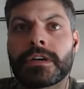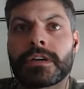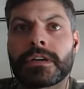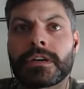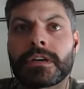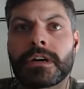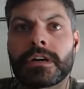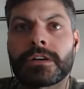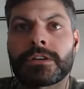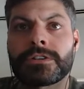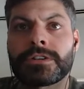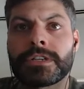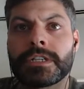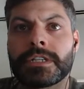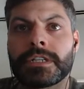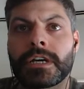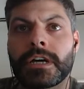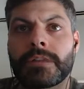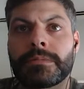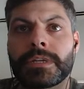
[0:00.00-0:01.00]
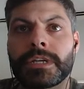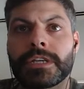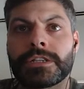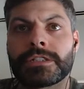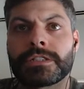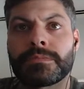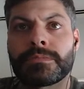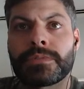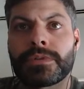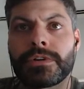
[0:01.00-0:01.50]
Concrete
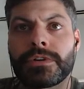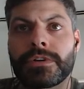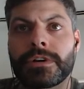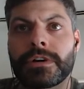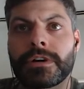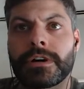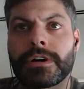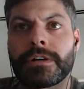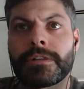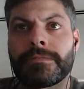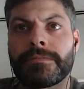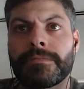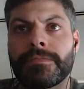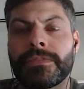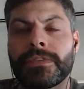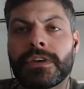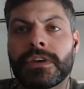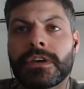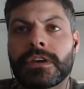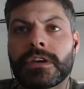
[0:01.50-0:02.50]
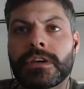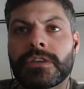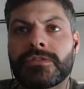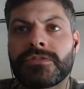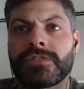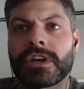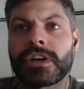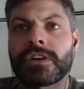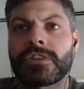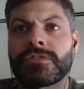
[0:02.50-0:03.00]
Nomination Protocol.
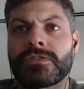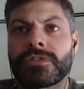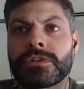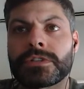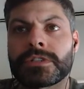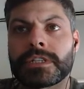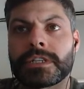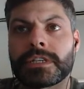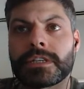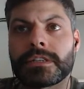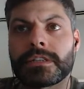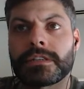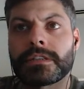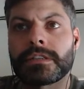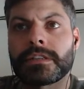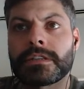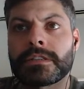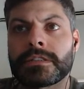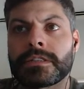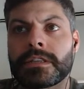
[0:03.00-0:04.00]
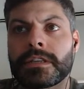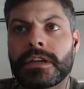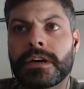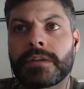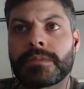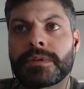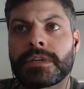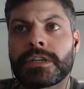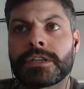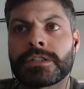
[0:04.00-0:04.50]
Figure 14 lists the
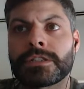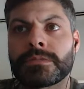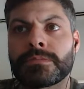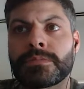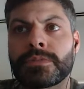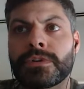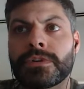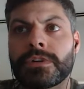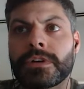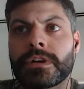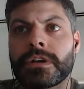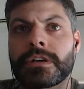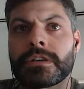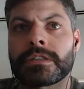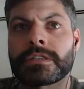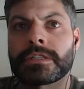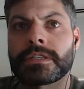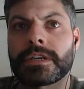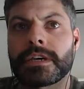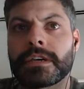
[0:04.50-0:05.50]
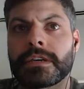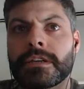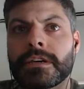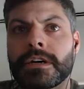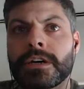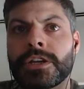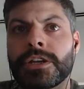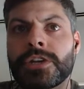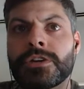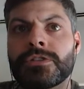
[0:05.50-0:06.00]
nomination protocol state
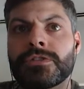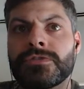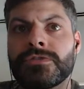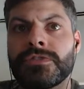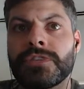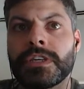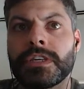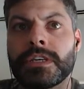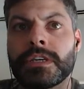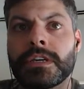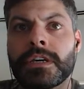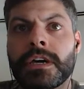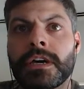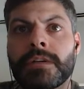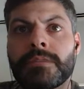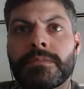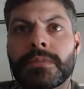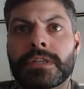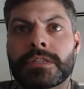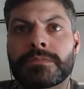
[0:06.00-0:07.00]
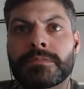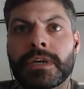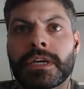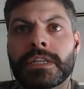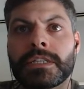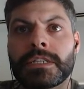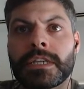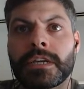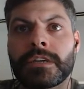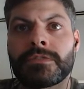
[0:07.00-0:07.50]
a node v must
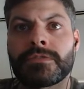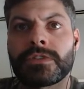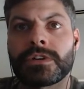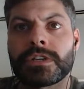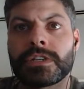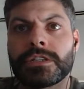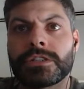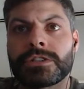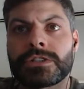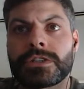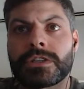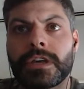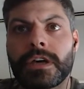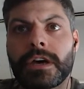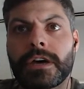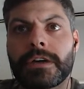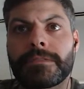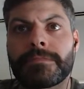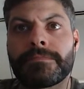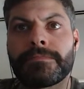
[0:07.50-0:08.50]
maintain for each slot.